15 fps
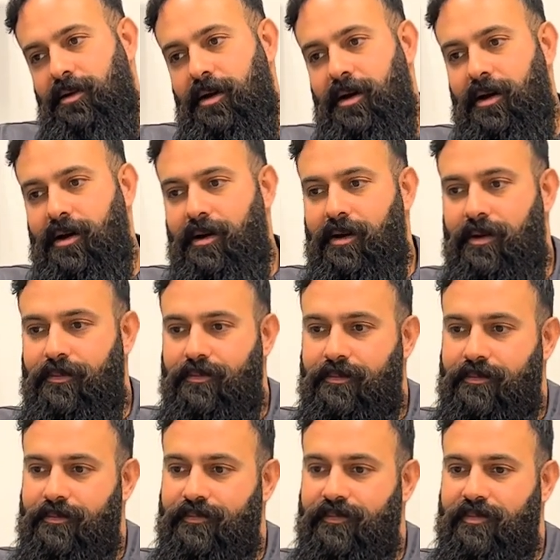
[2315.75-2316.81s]
Um,
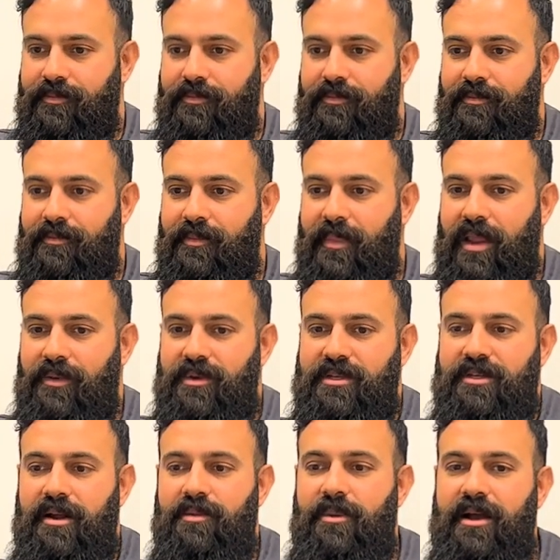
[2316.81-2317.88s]
we
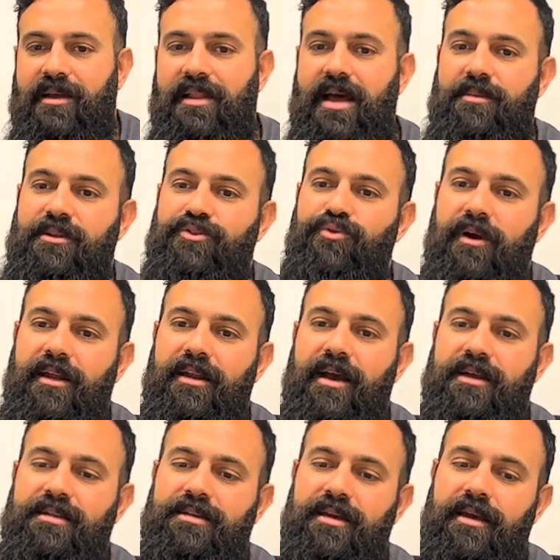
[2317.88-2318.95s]
started Machina Lab in
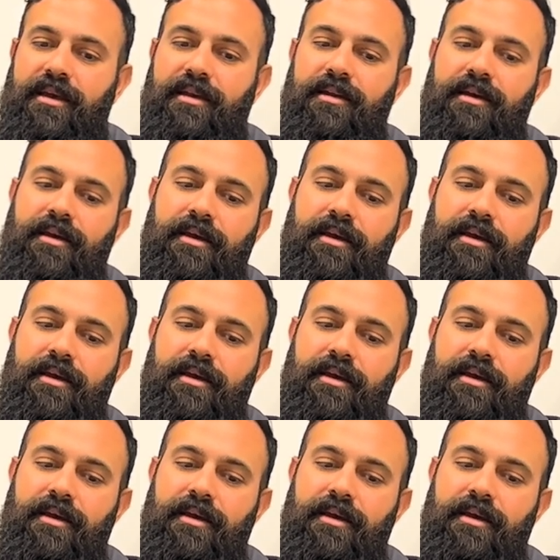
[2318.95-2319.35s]
2019